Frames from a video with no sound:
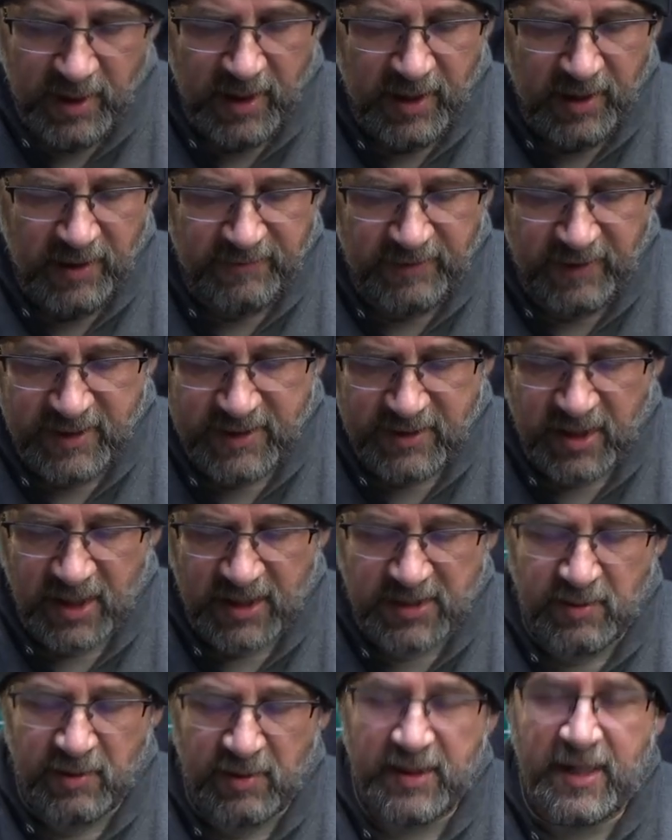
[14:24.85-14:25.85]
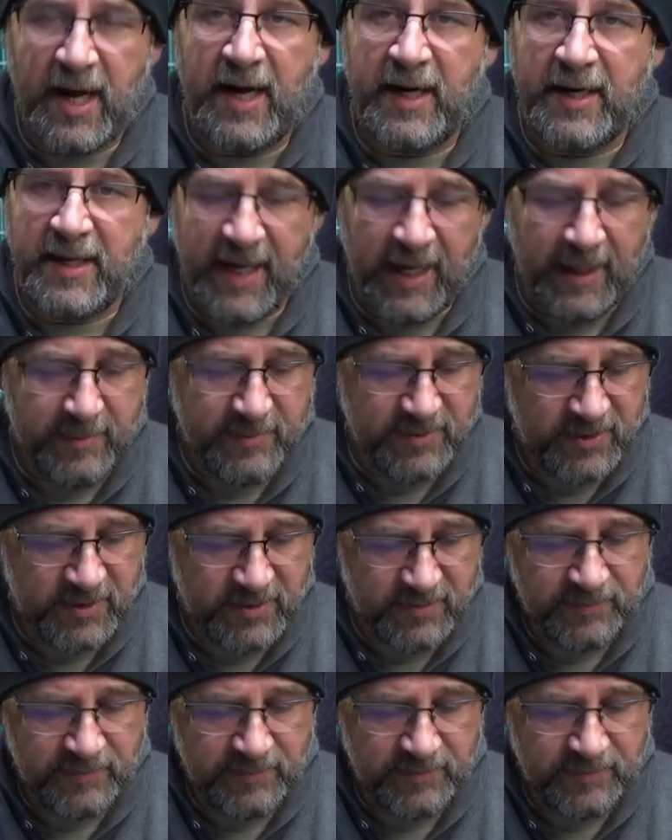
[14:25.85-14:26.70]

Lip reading: And then finally talks about what kind of games.